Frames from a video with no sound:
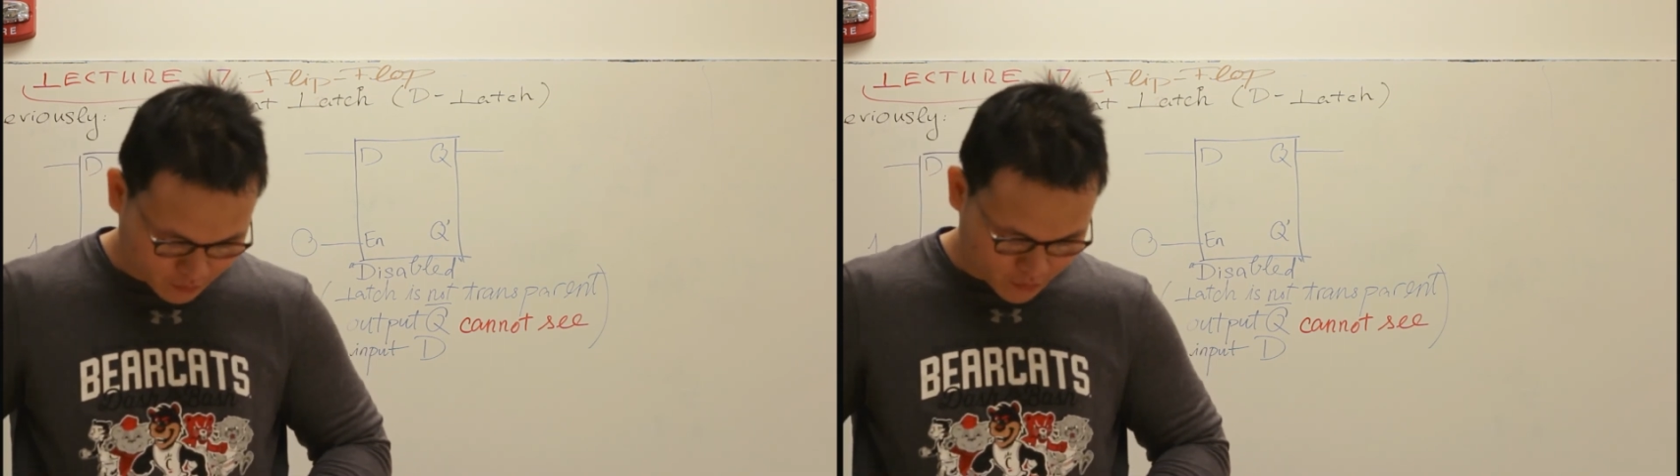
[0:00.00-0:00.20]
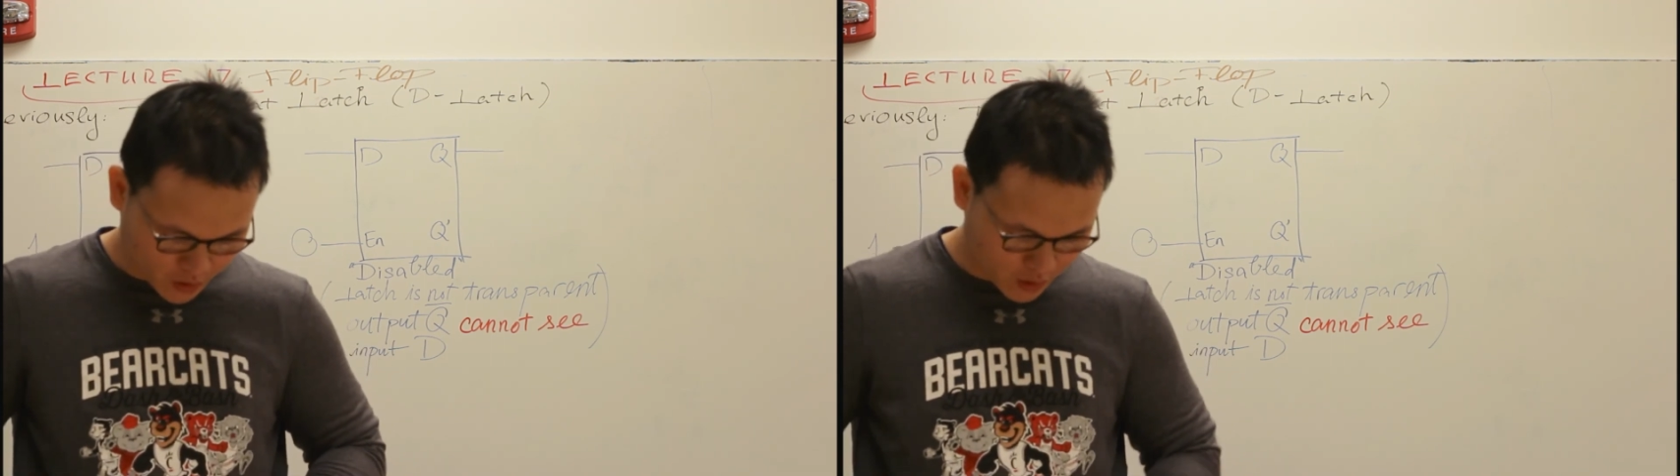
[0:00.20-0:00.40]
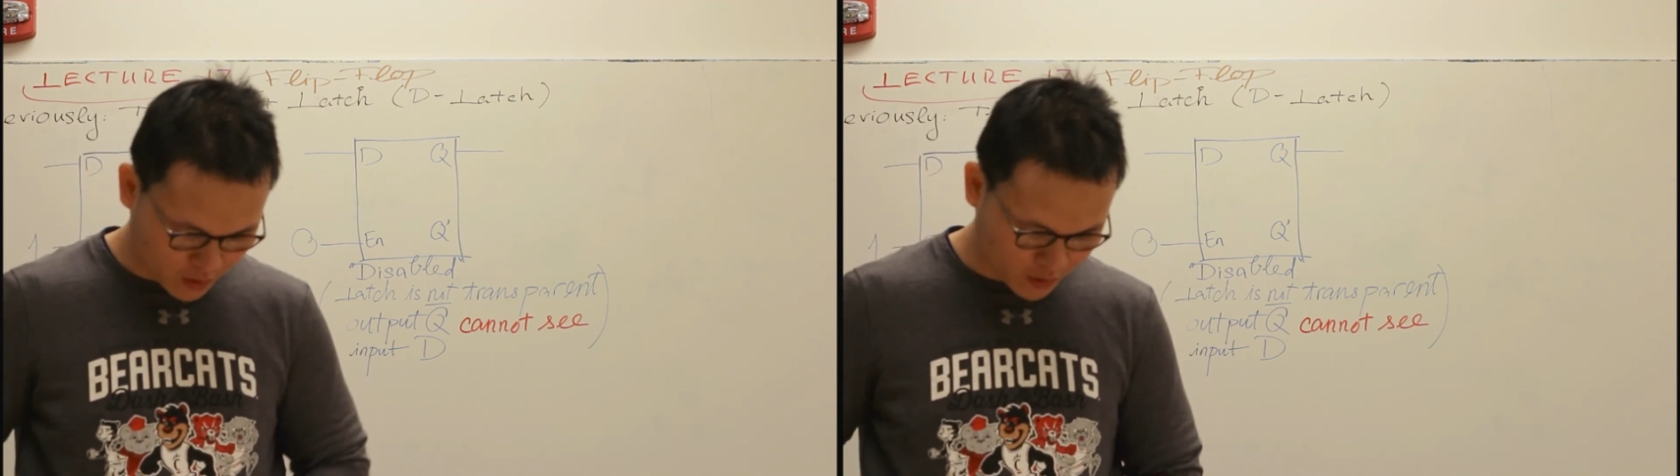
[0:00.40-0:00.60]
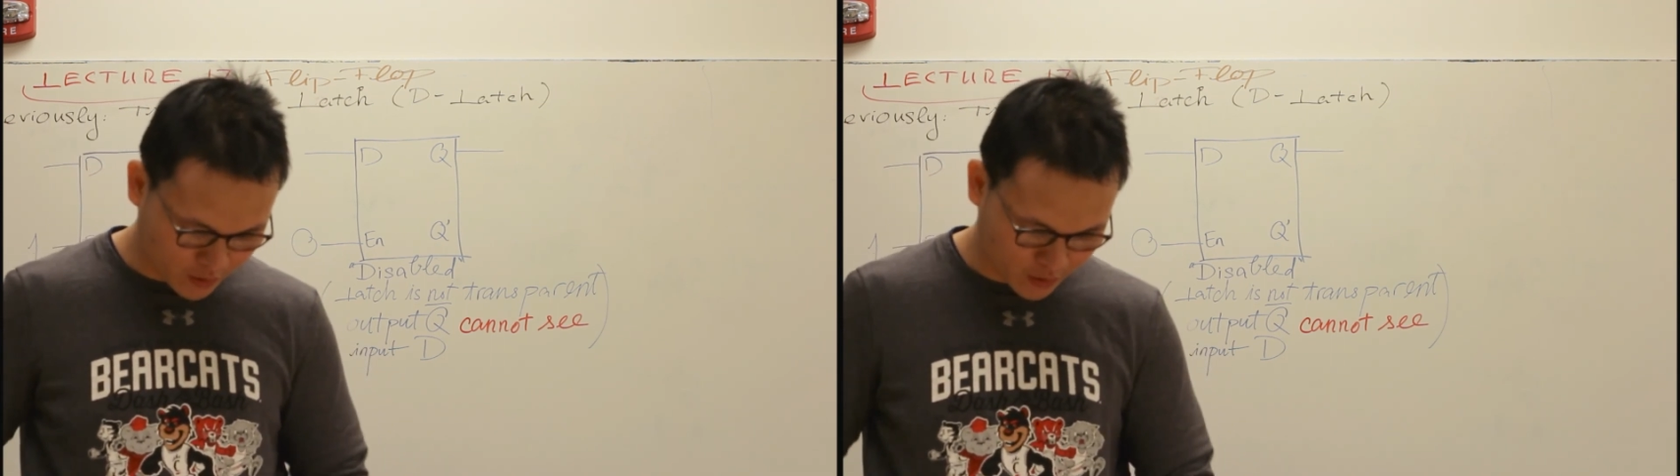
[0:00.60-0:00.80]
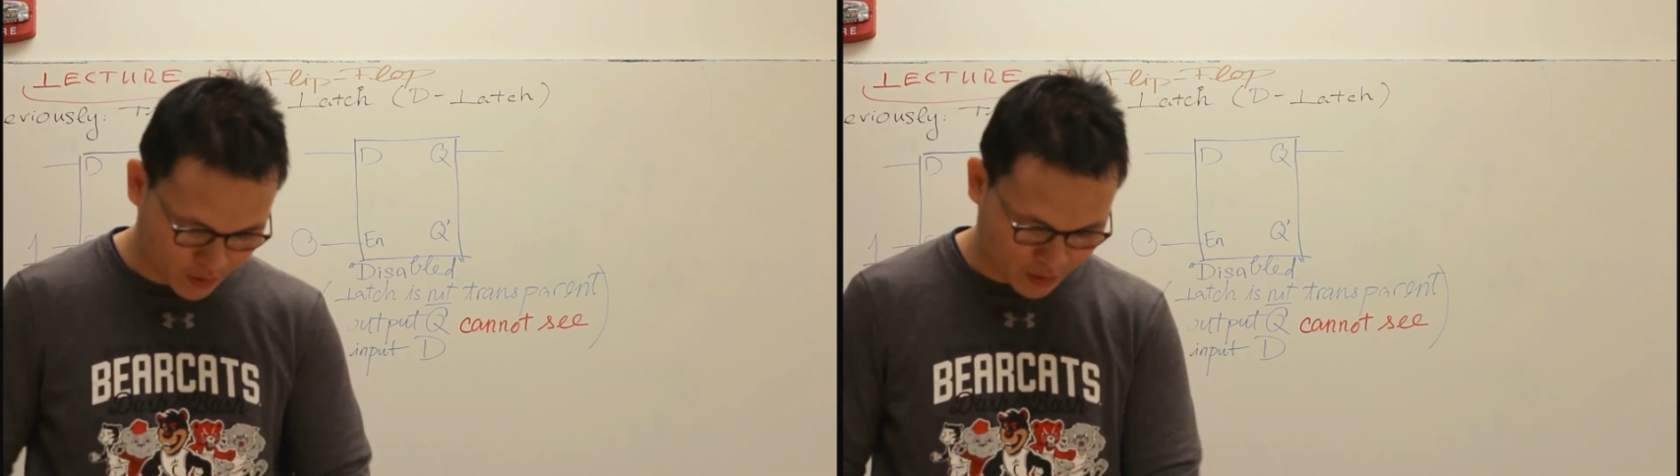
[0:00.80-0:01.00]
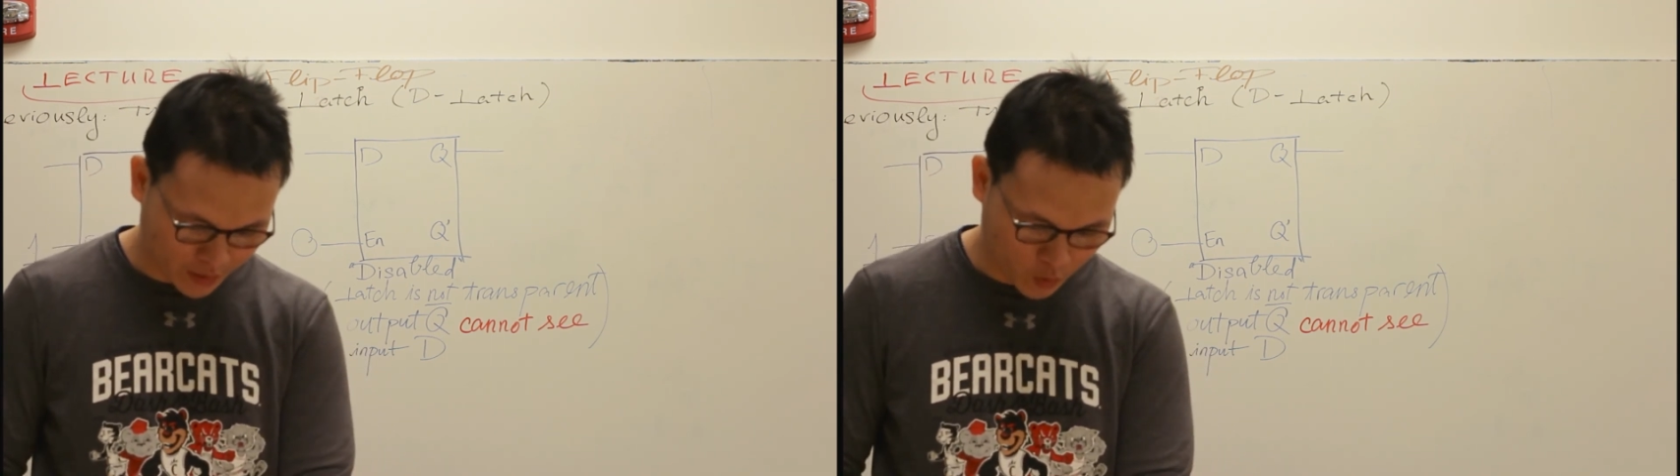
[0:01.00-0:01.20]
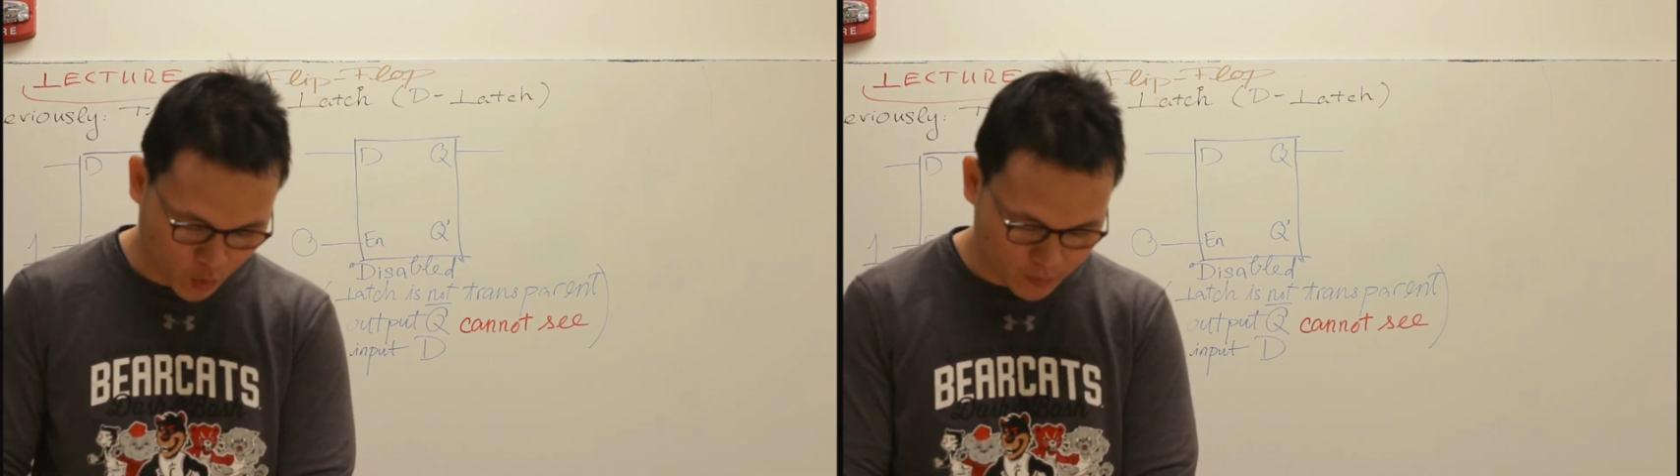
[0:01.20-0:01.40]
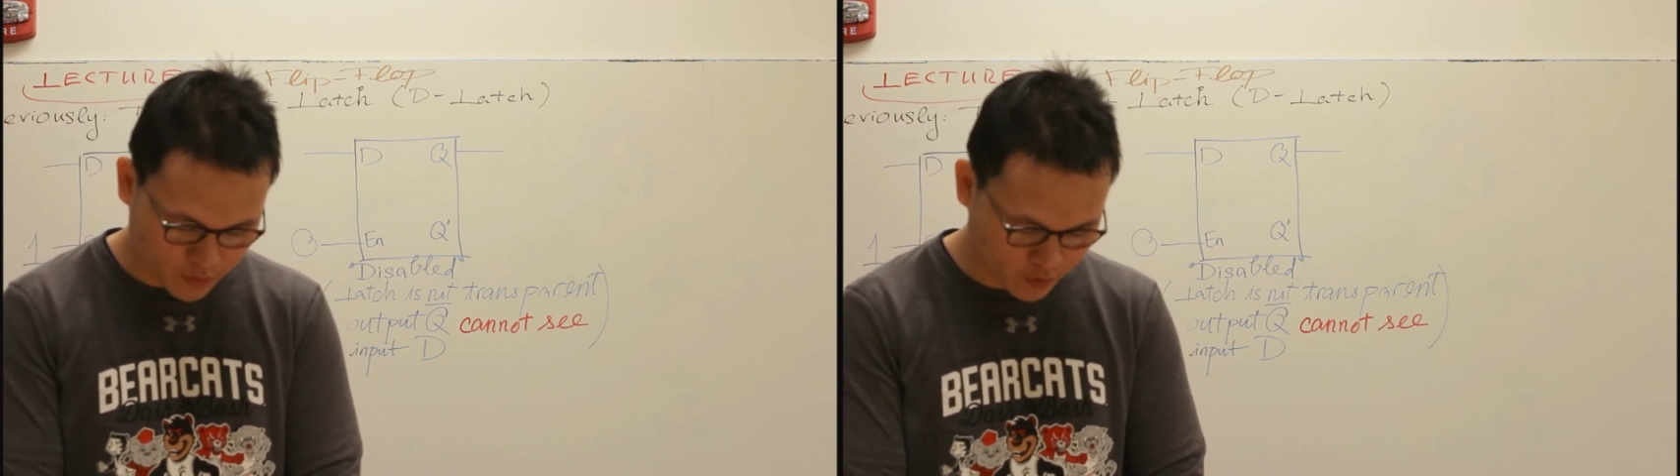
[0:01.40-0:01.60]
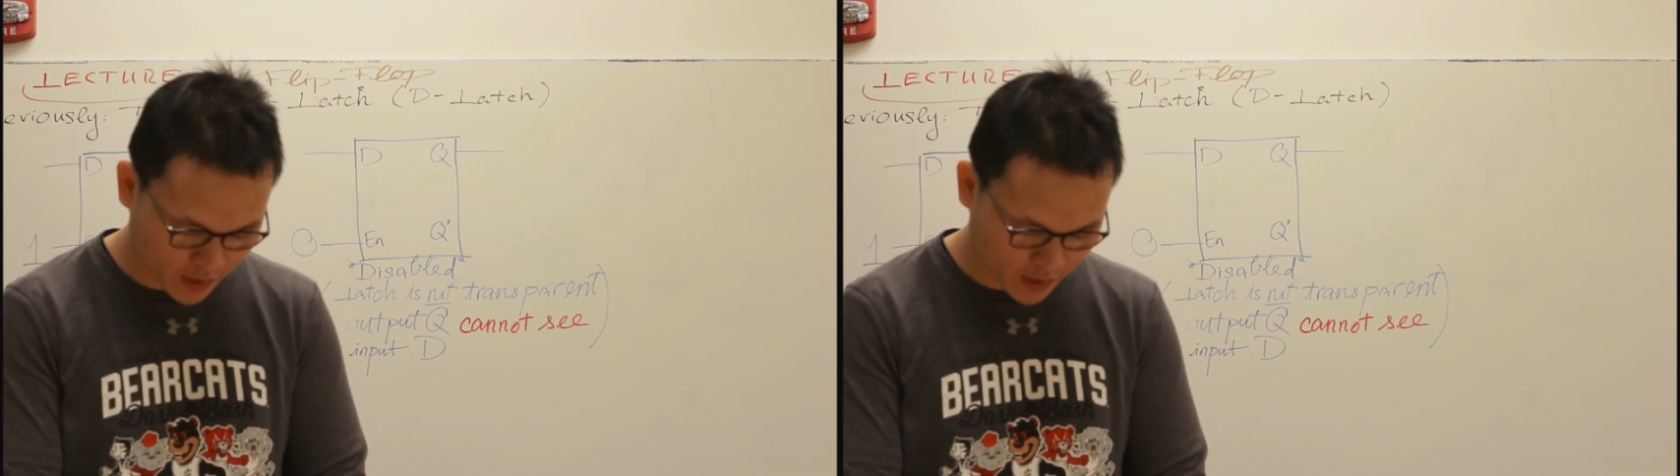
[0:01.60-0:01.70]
I hope you